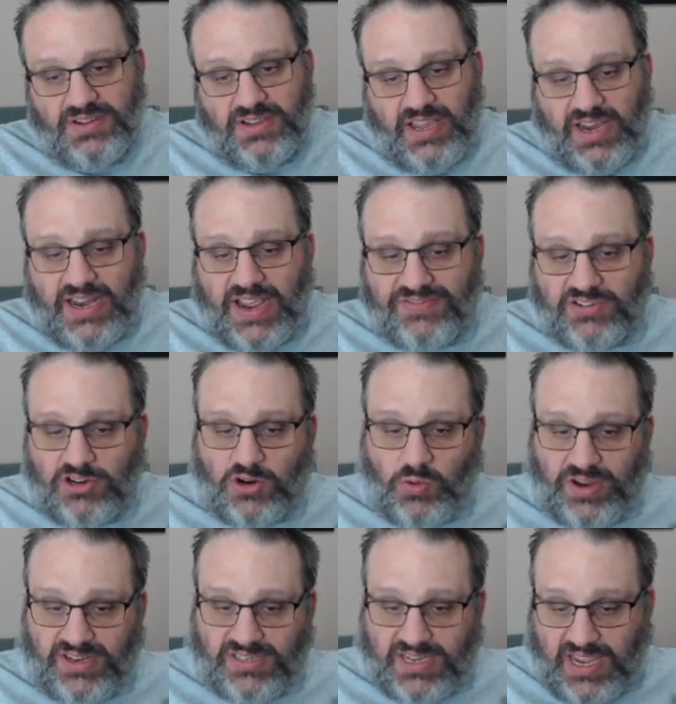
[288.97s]
And after
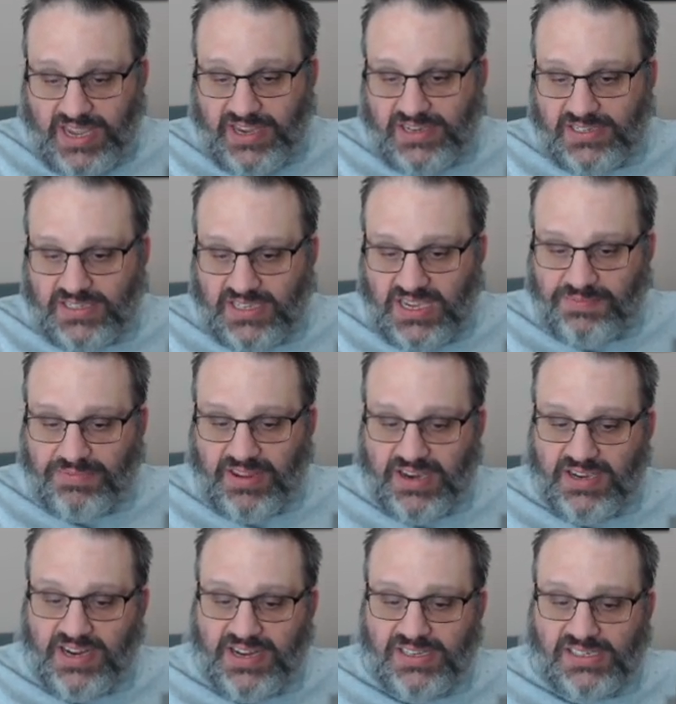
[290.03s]
queen takes, he
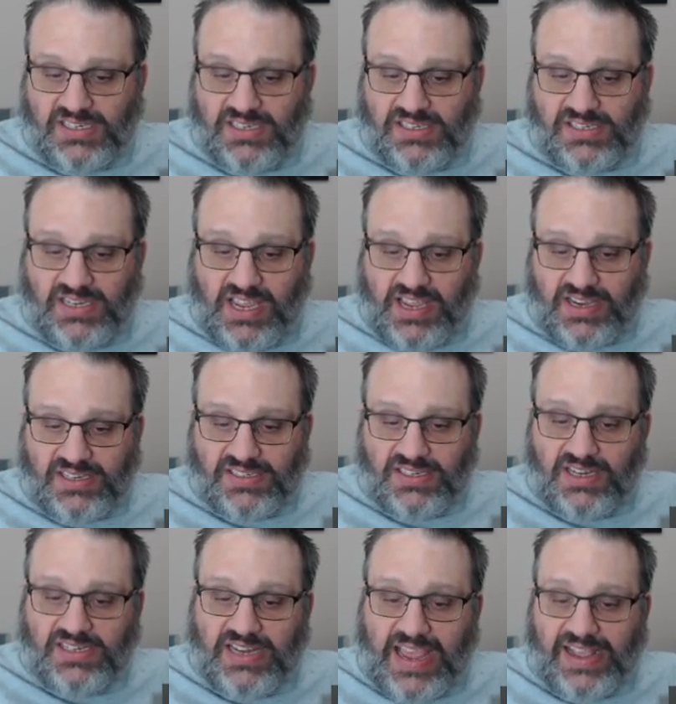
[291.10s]
played knight c6,
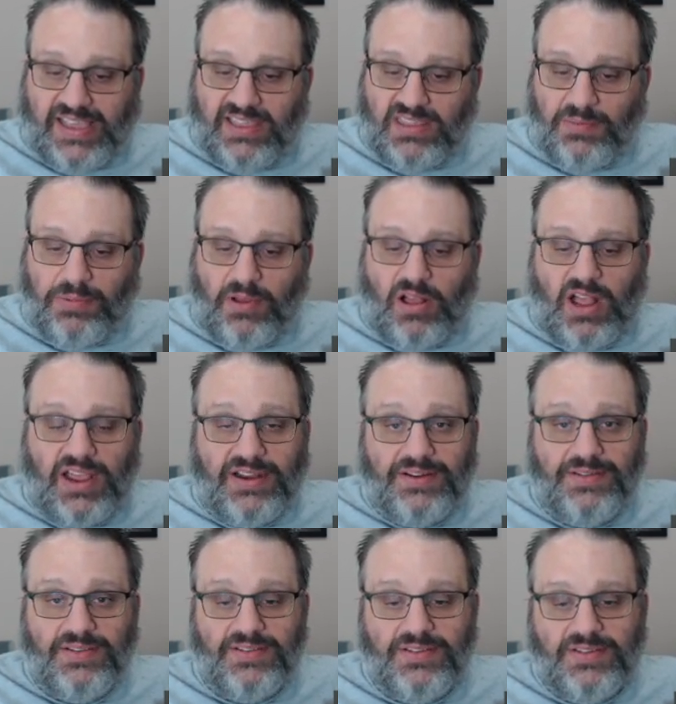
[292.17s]
attacking the pawn.
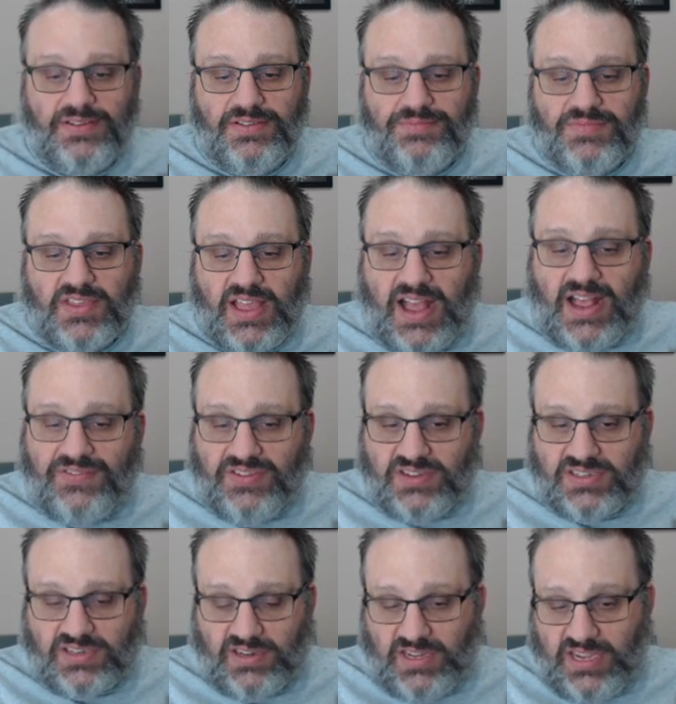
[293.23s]

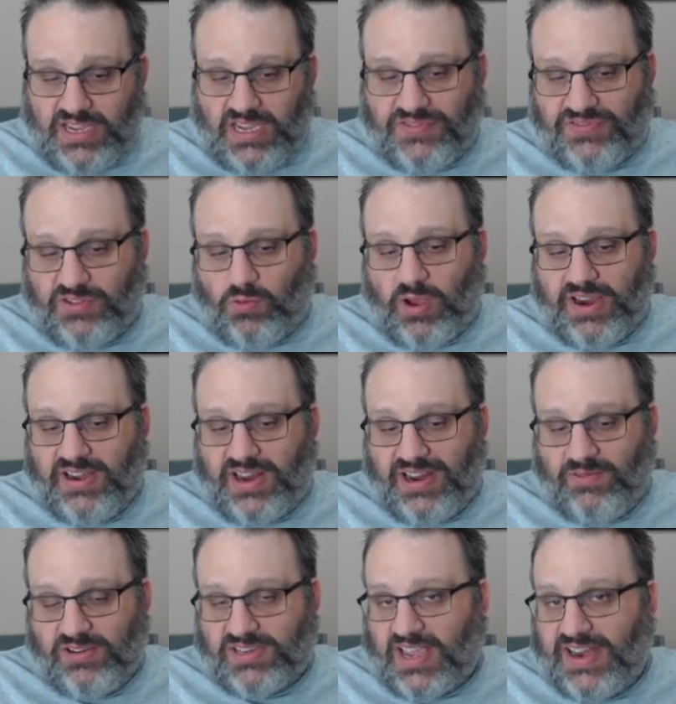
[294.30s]
Obviously, if the white knight
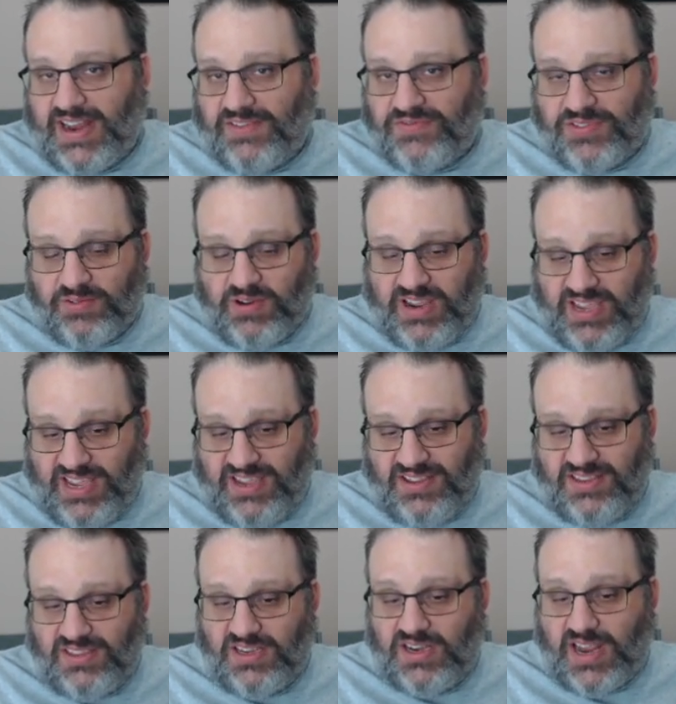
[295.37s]
was on
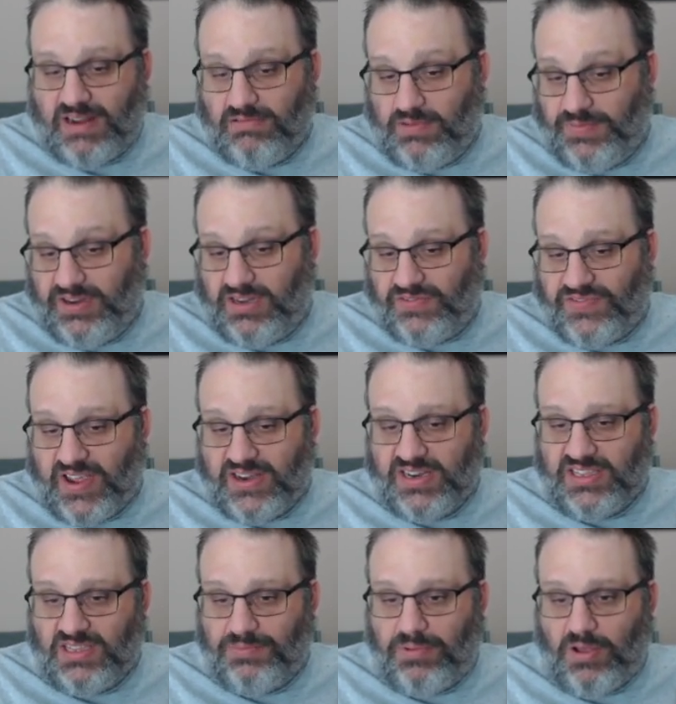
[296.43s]
f3, the knight would be
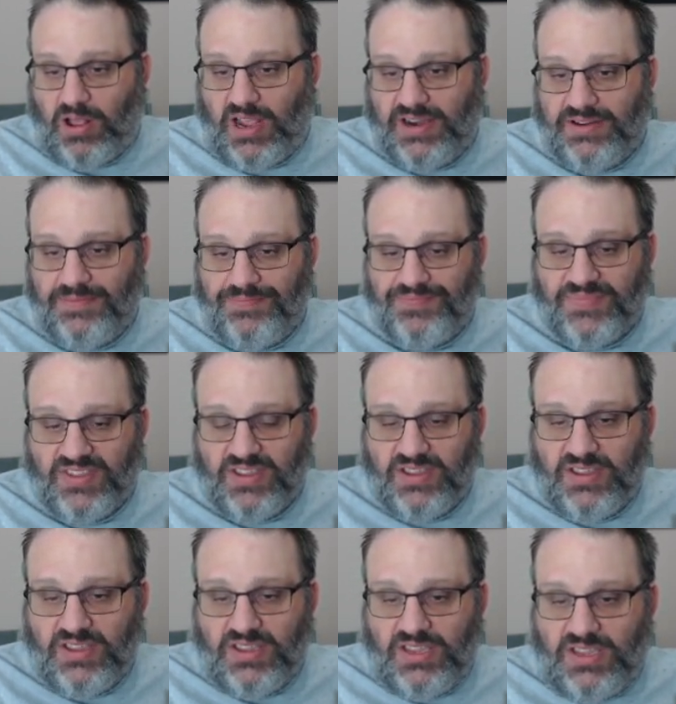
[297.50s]
defending the pawn.
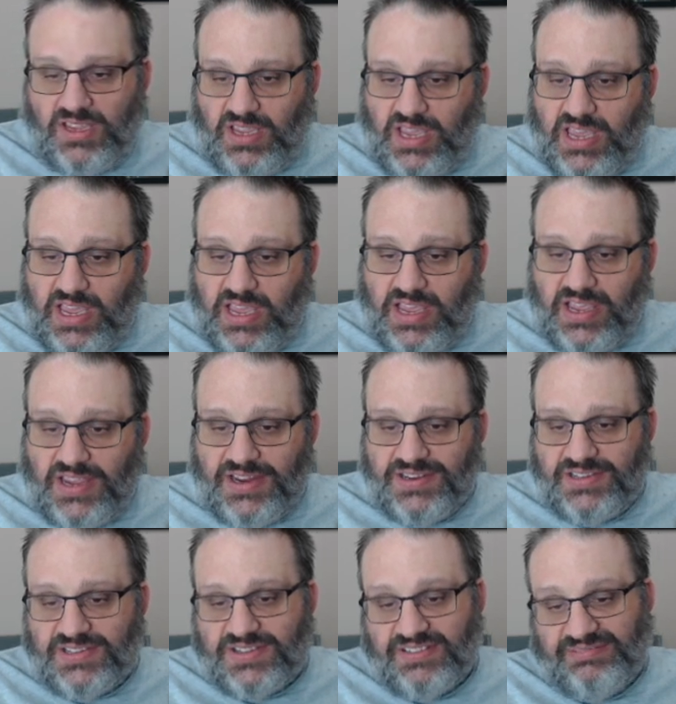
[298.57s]

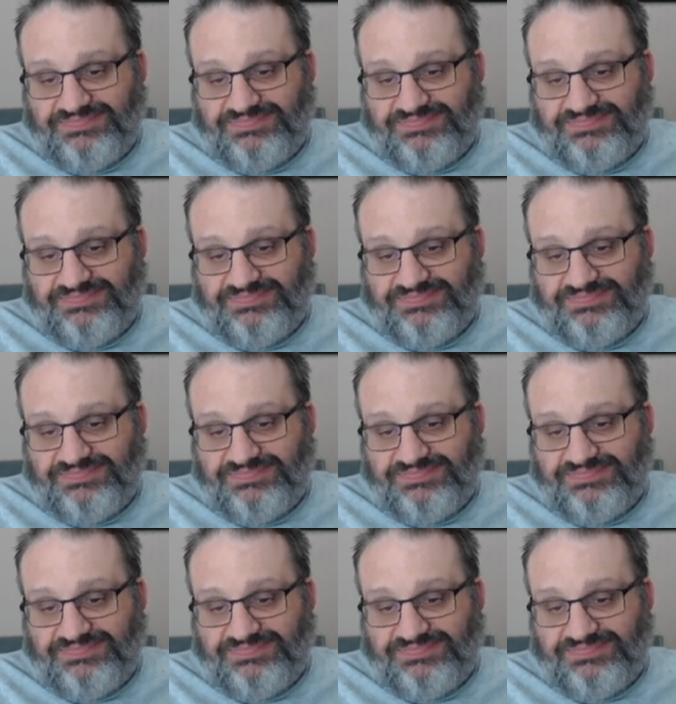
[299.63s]
And